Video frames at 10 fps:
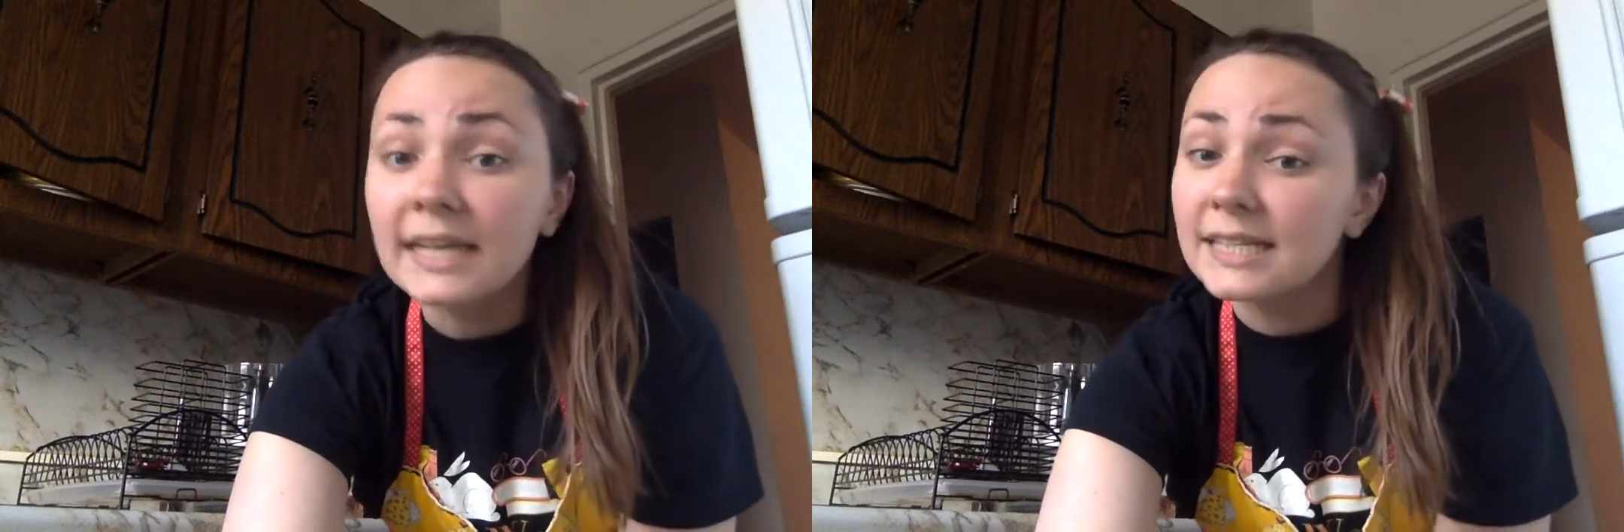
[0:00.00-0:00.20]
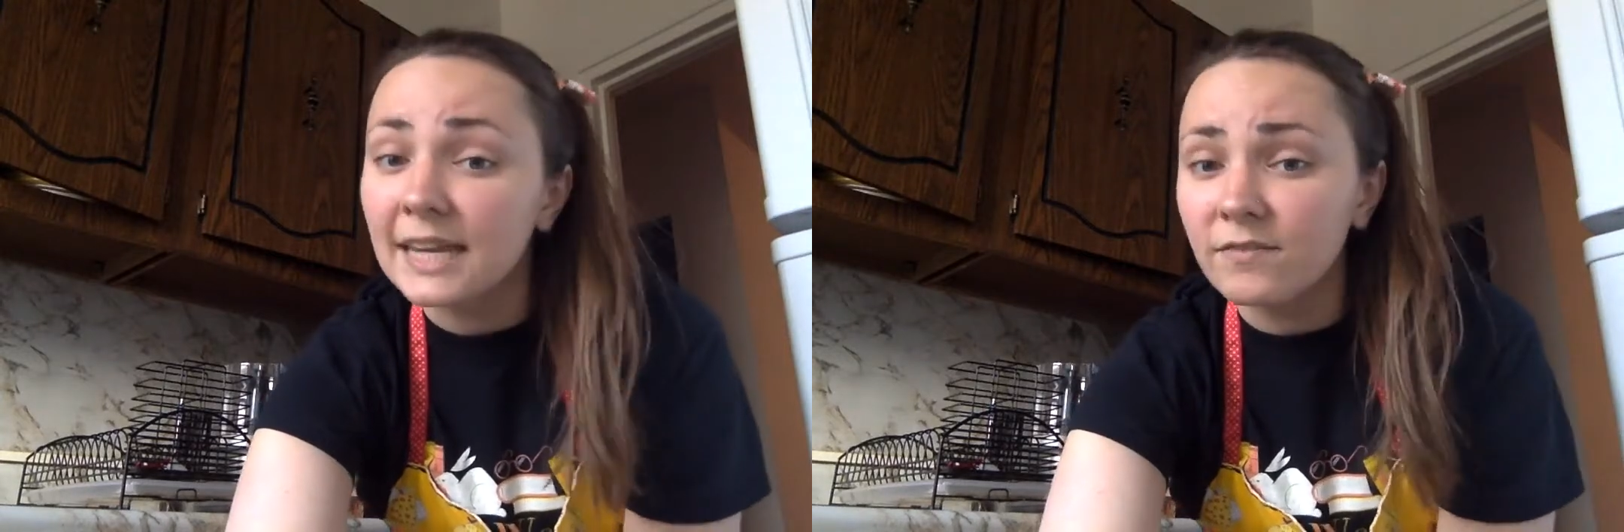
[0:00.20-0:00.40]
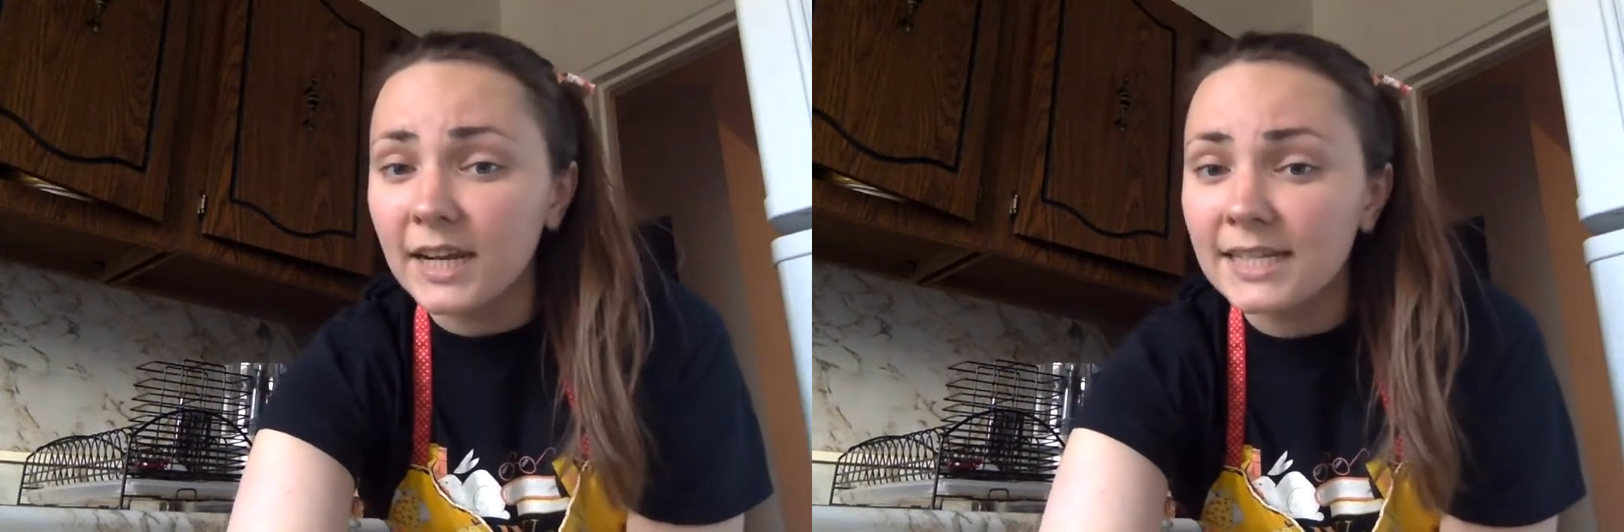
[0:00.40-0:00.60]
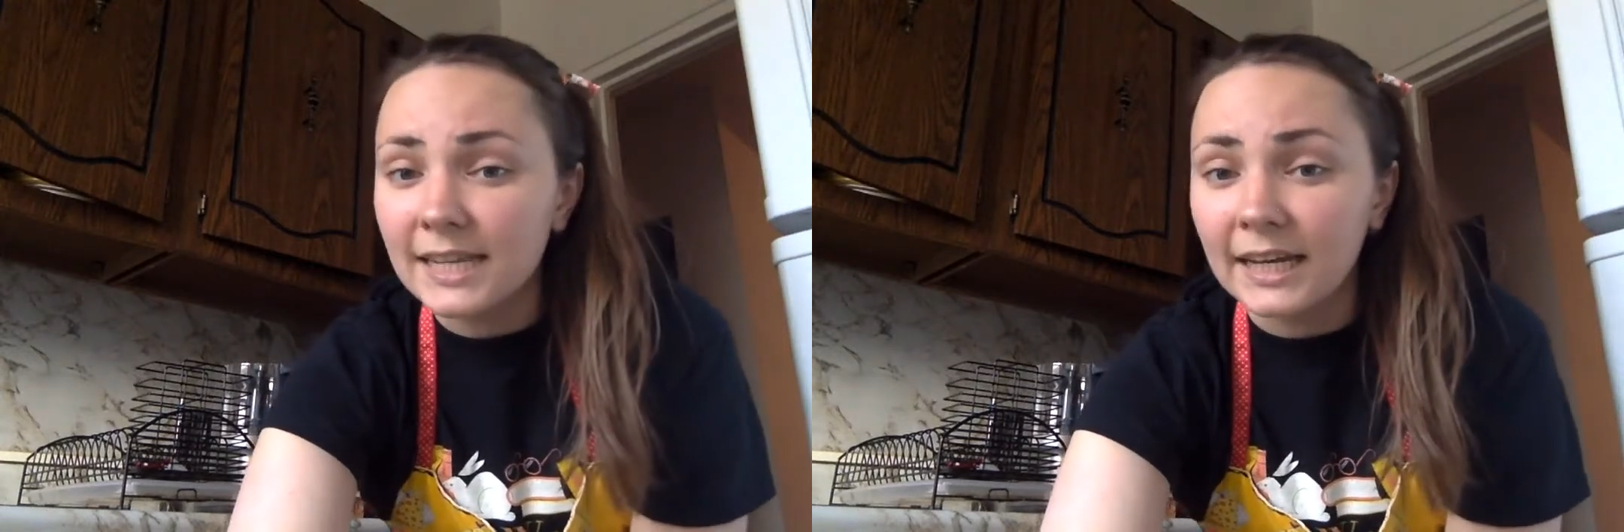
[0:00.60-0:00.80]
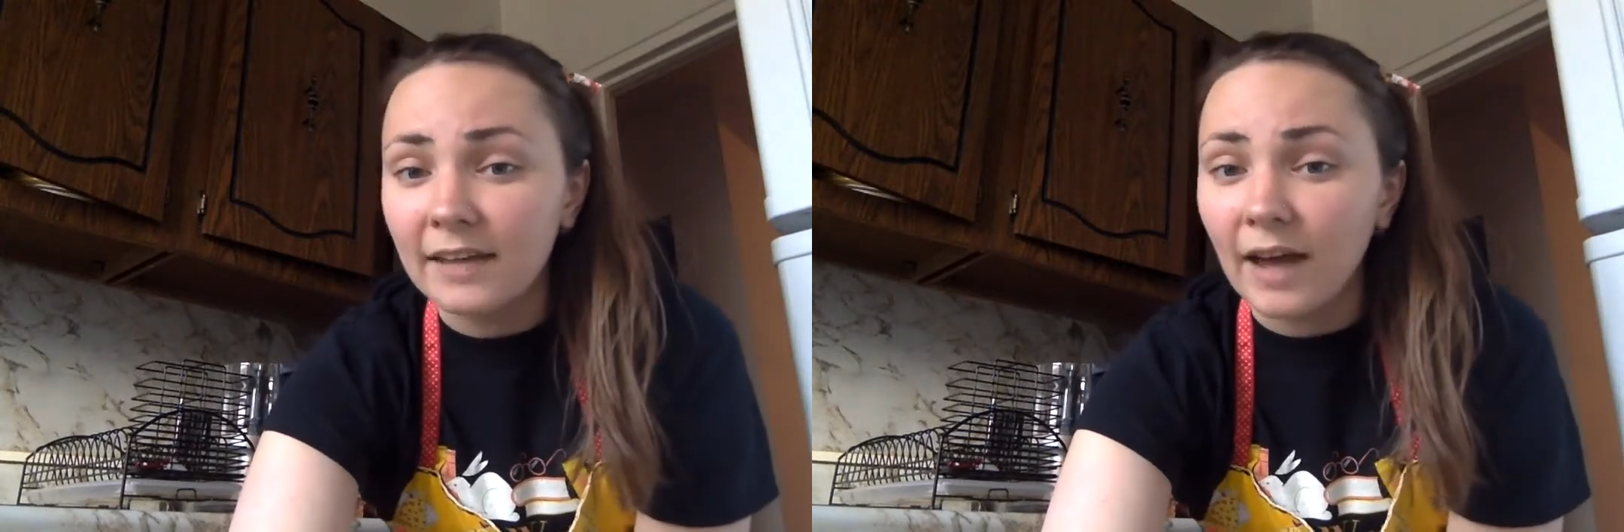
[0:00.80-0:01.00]
to give an
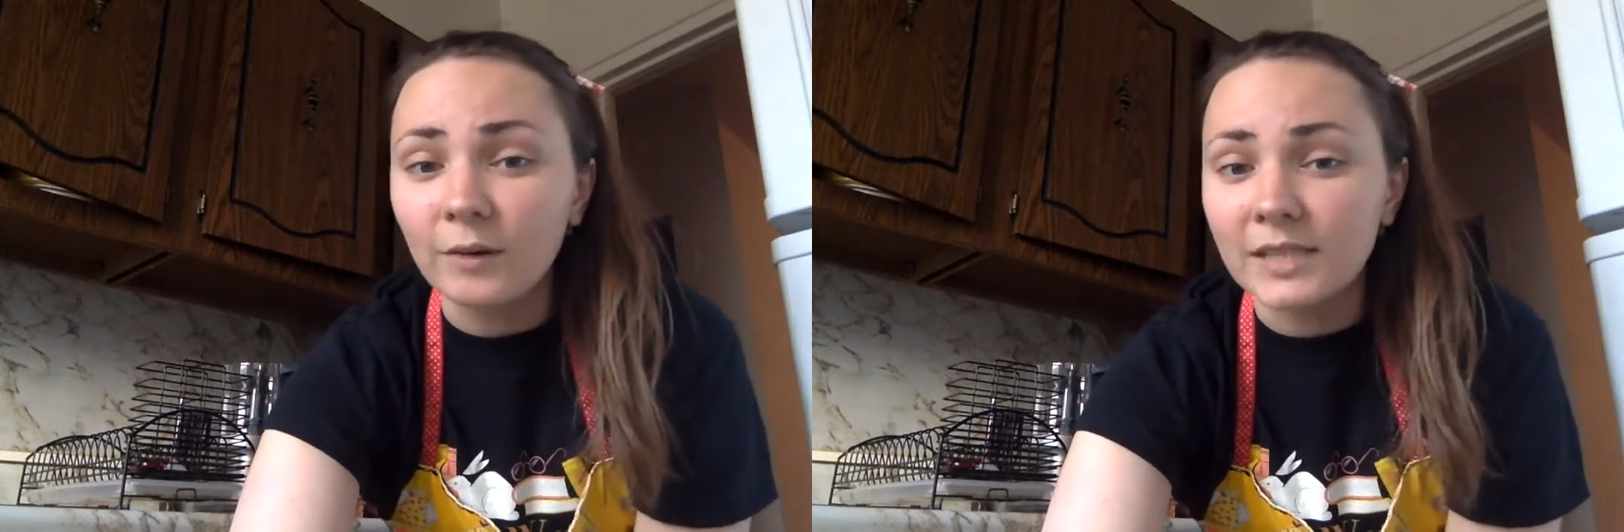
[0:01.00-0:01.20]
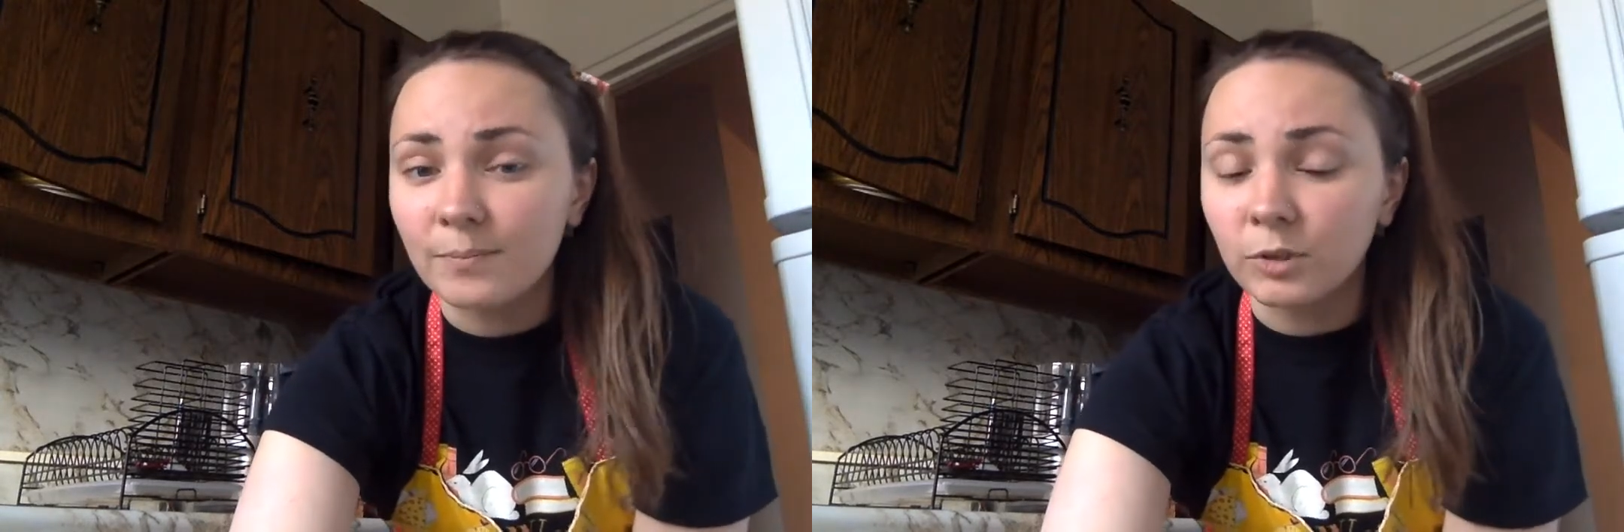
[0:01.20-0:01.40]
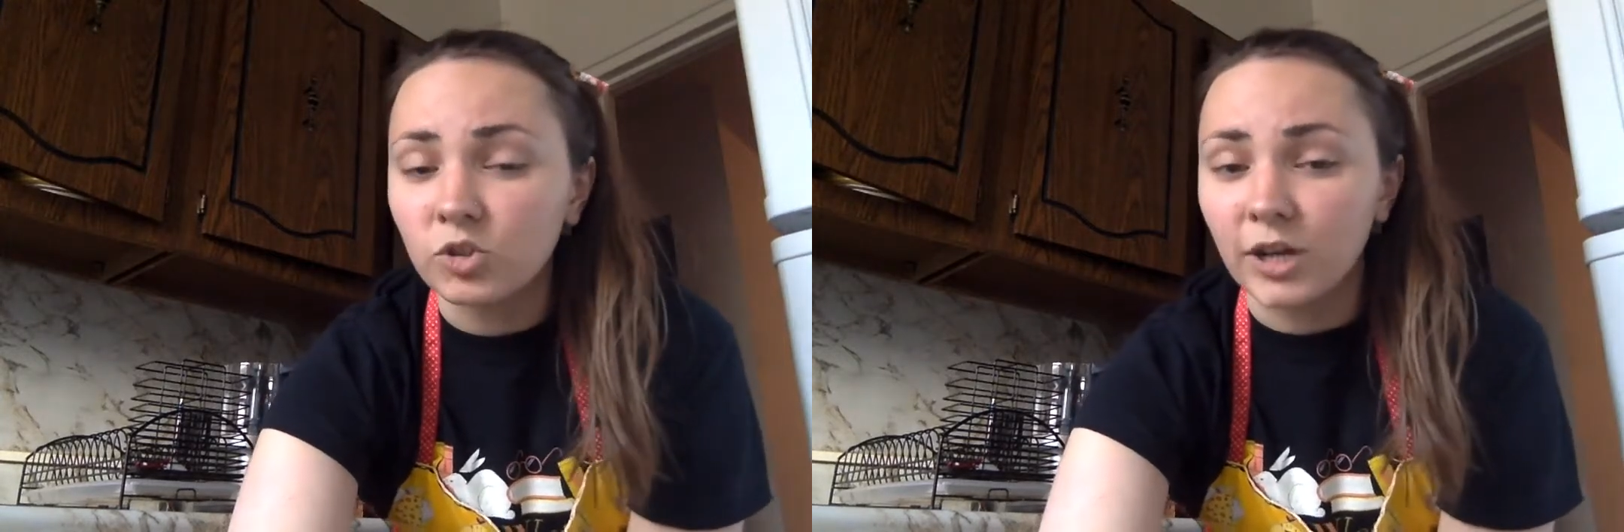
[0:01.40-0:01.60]
idea of how simple